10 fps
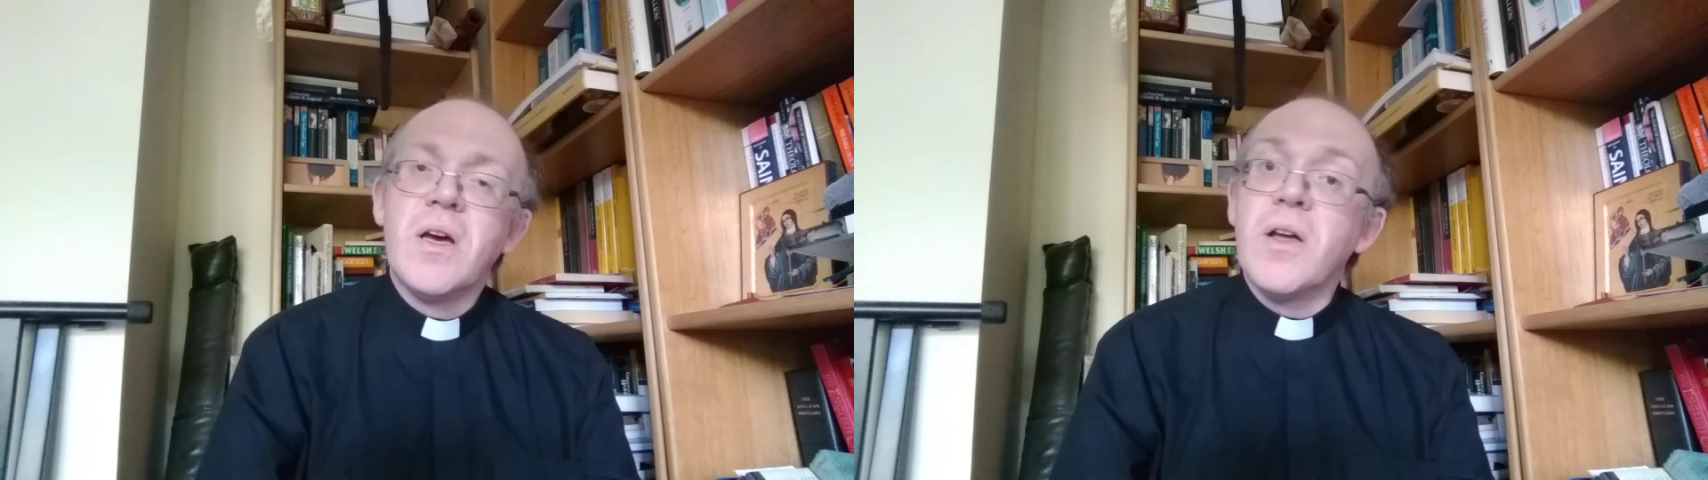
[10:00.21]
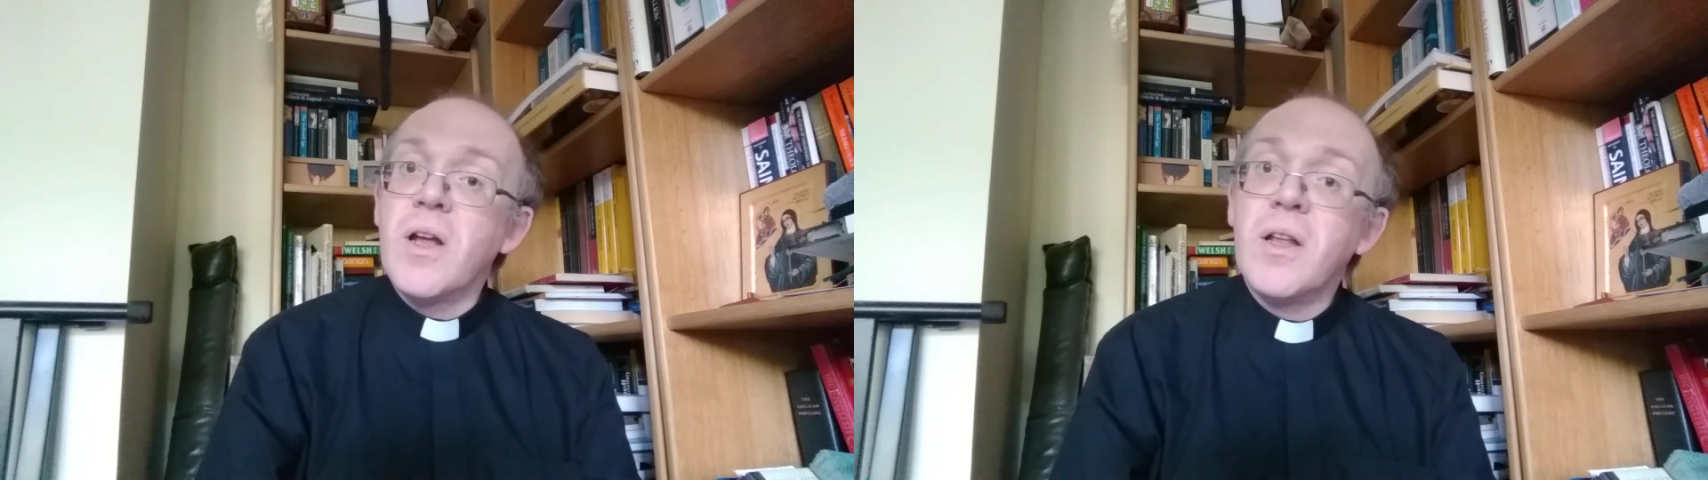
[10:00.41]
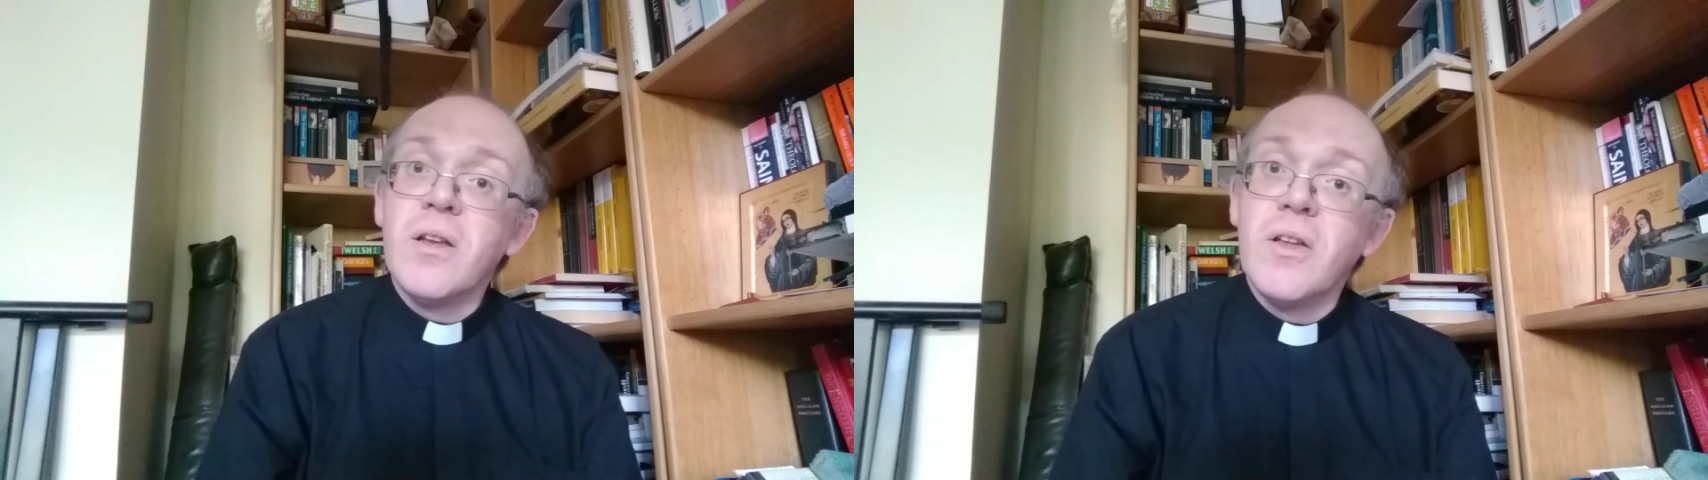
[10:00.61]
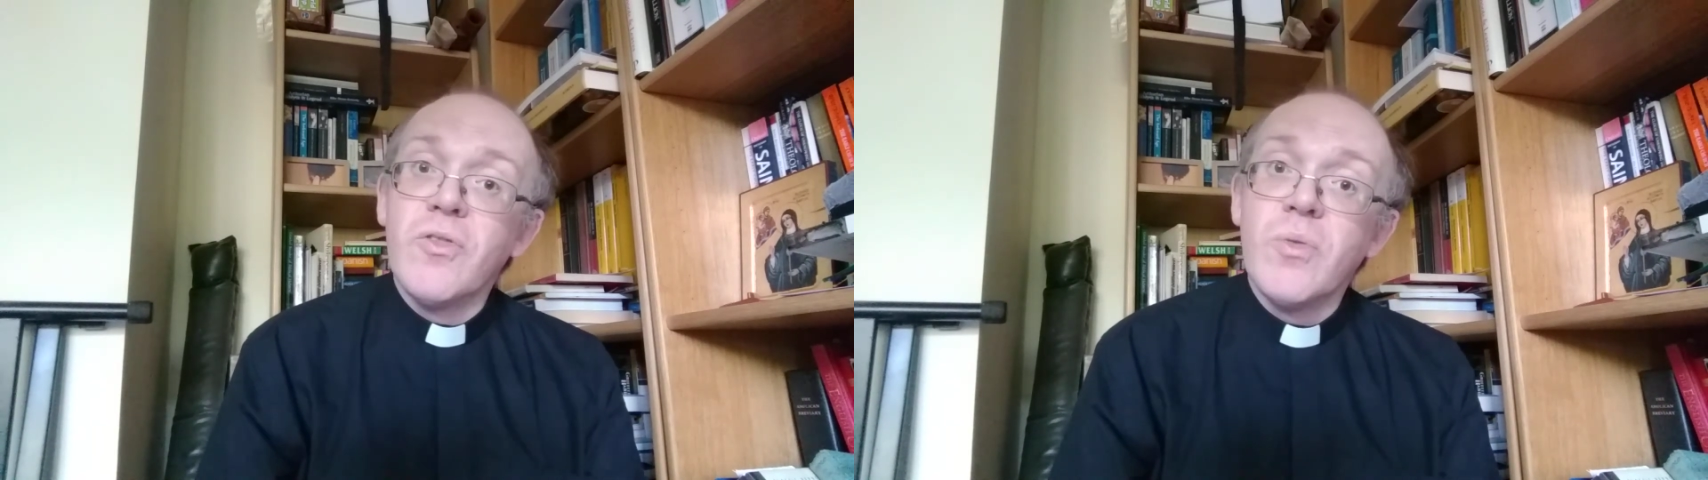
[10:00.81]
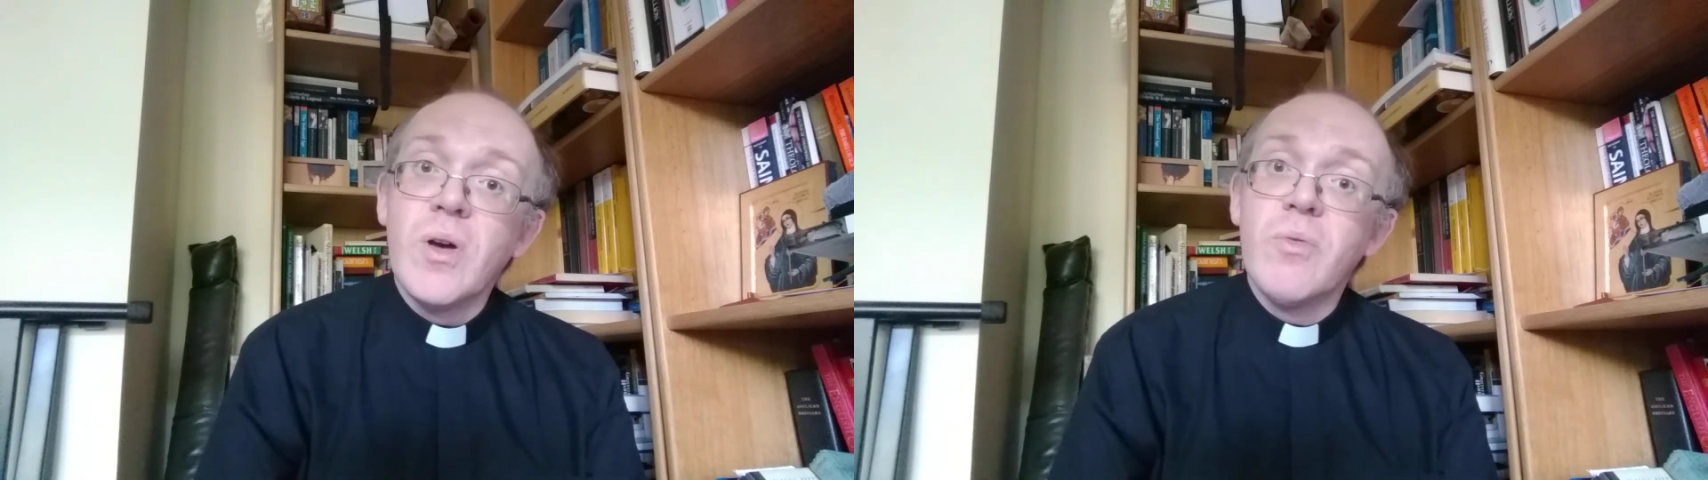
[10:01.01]

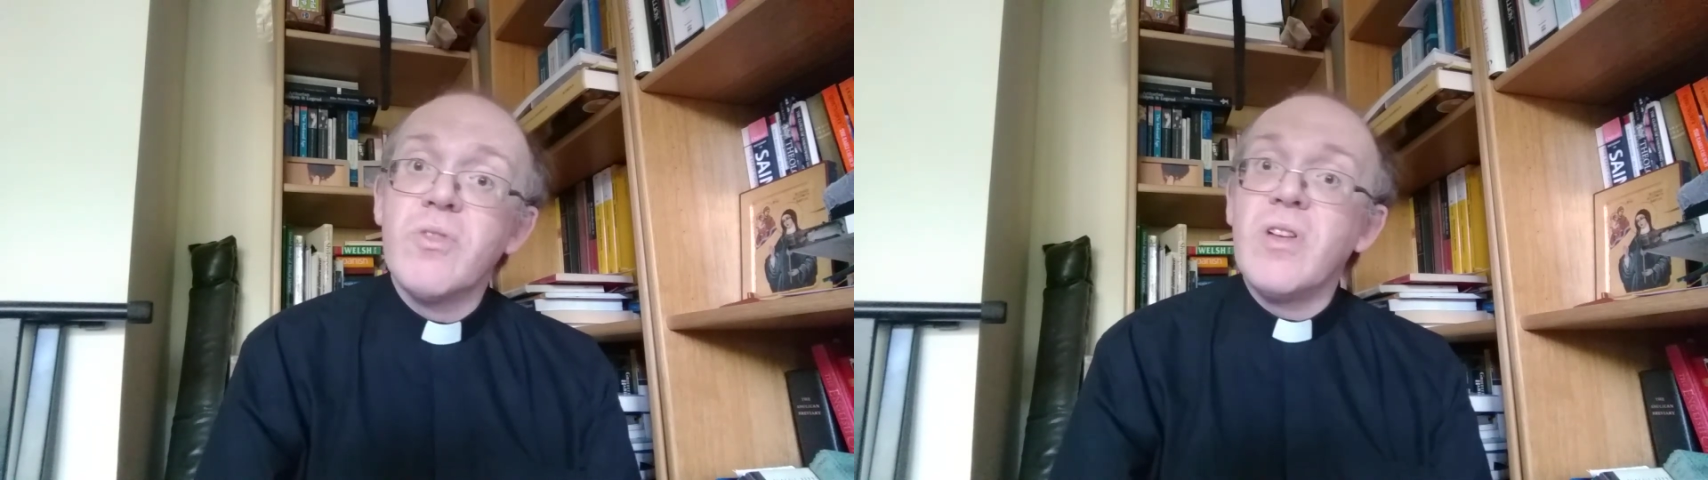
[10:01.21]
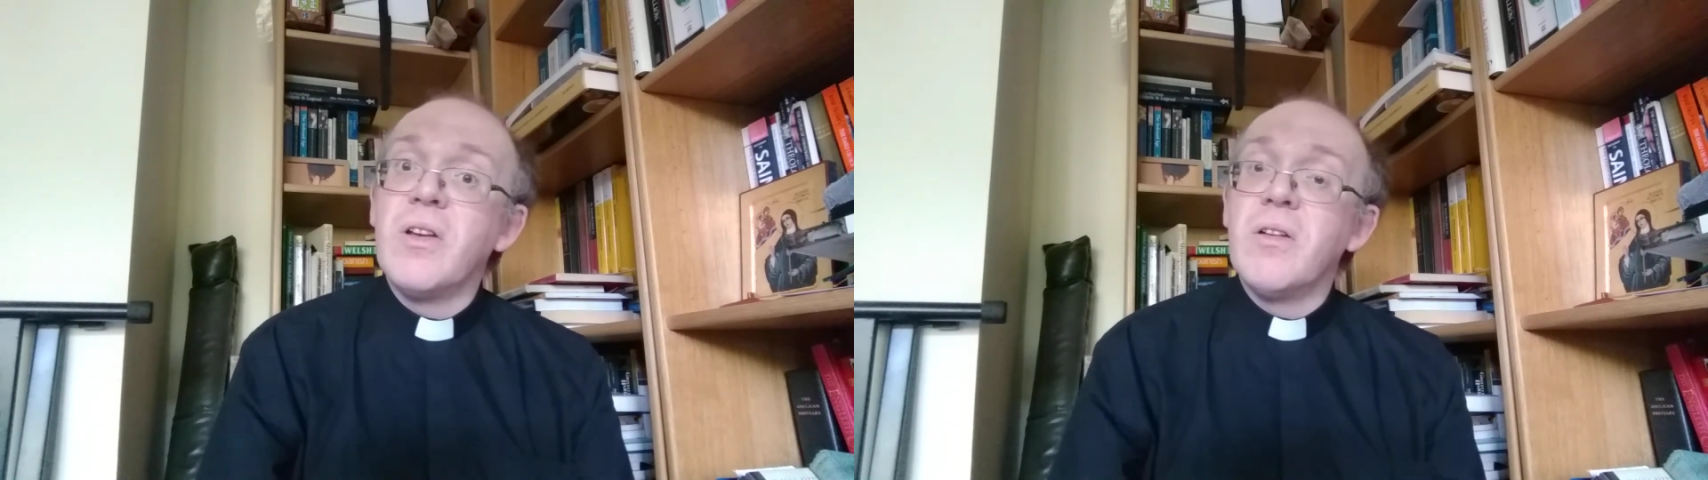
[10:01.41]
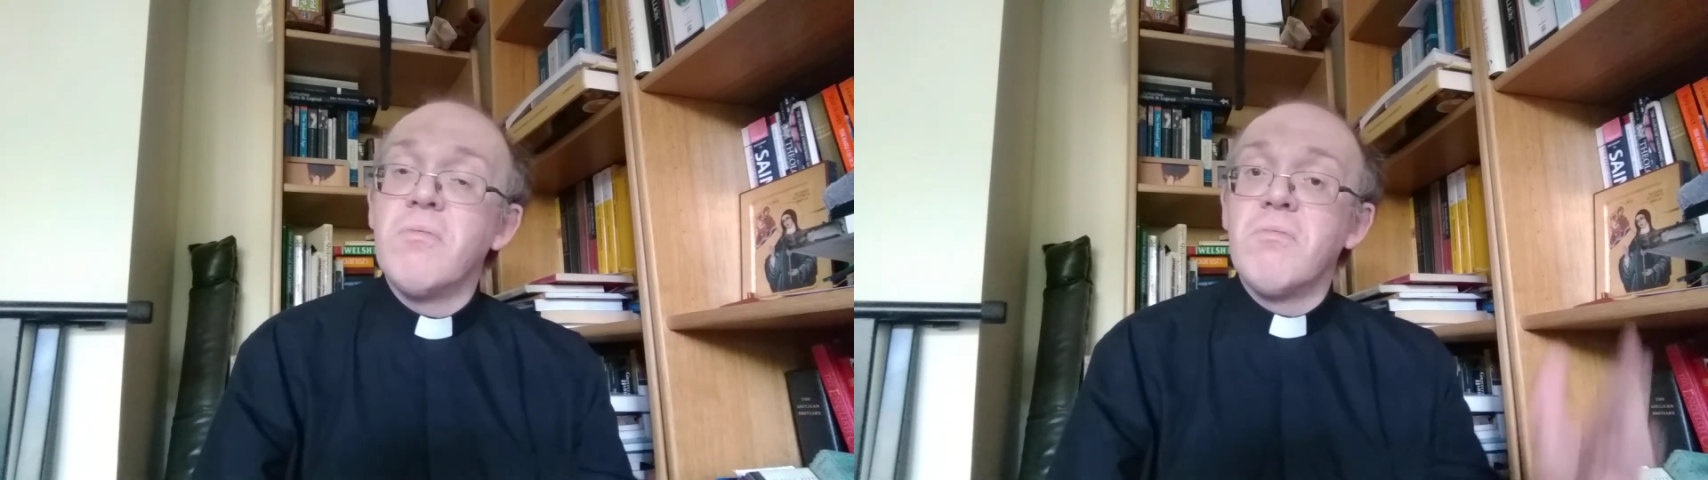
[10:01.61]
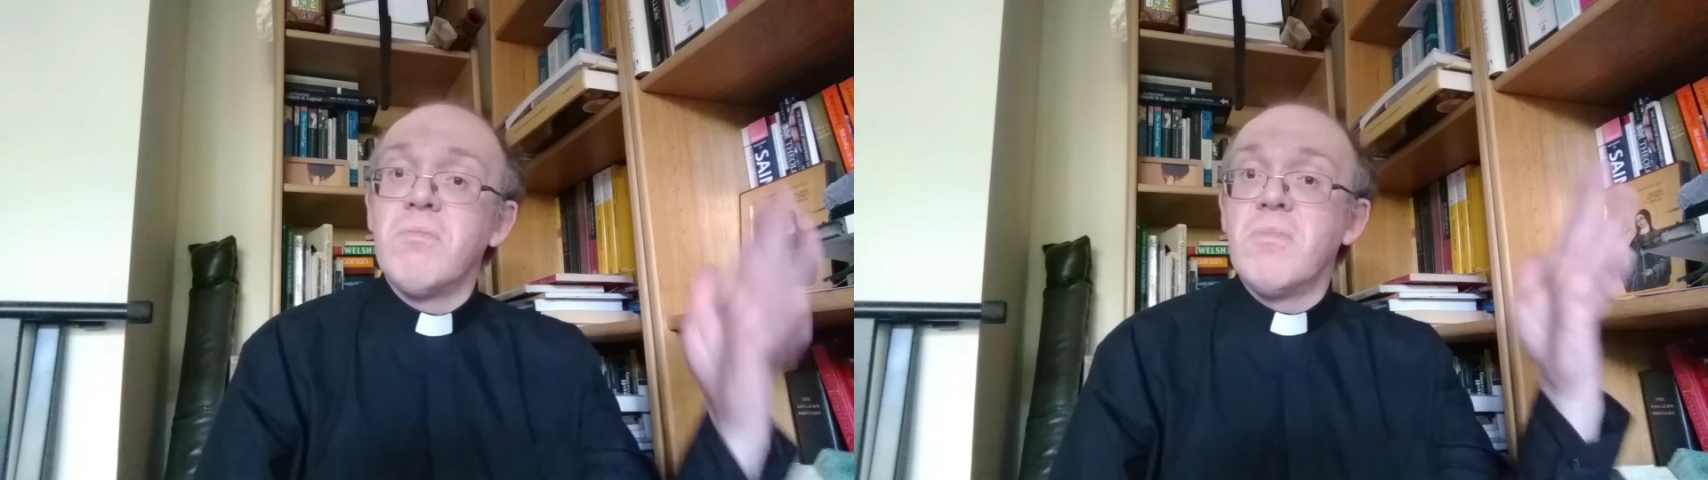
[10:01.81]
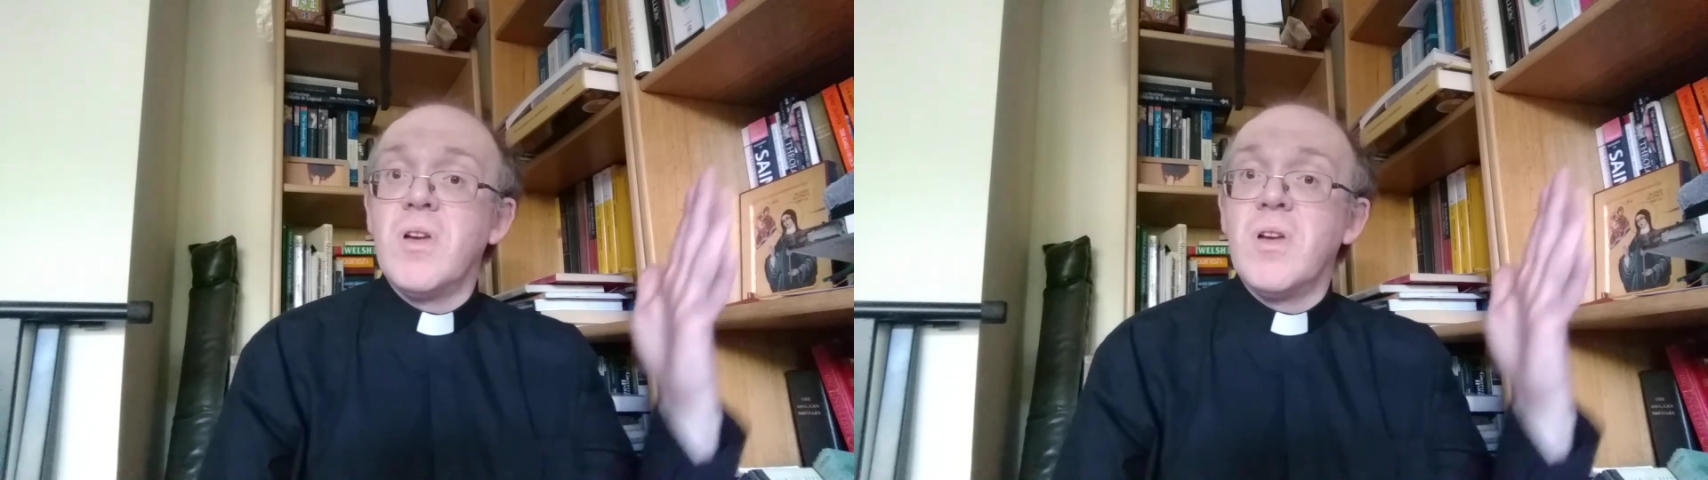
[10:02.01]
Grandi's work was done in